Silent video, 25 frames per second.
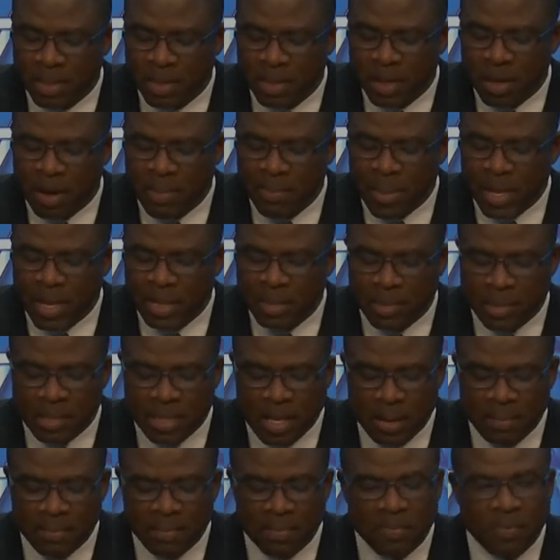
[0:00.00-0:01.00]
commends
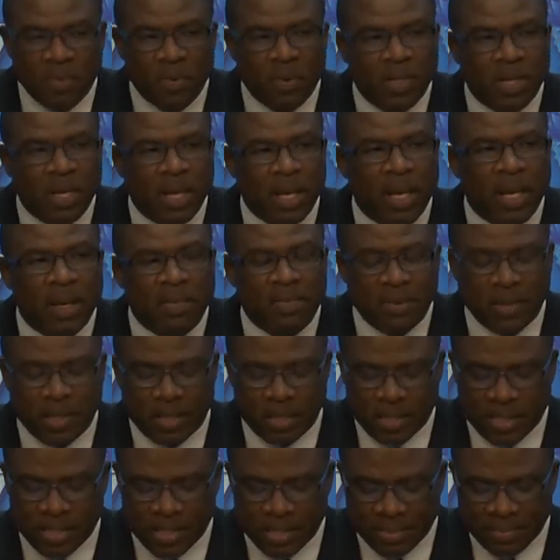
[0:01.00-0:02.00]
them for their
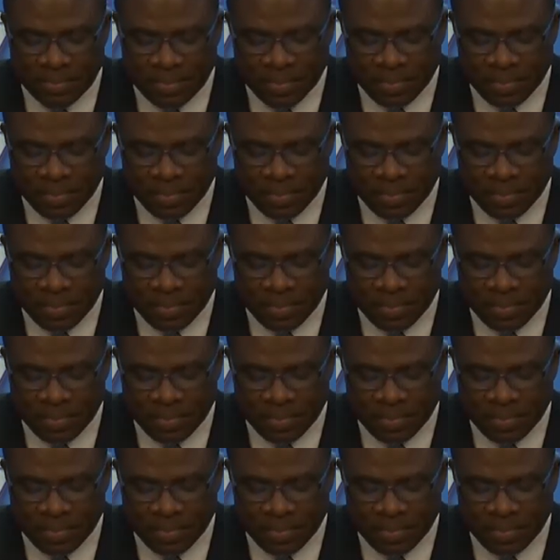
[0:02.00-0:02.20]
efforts.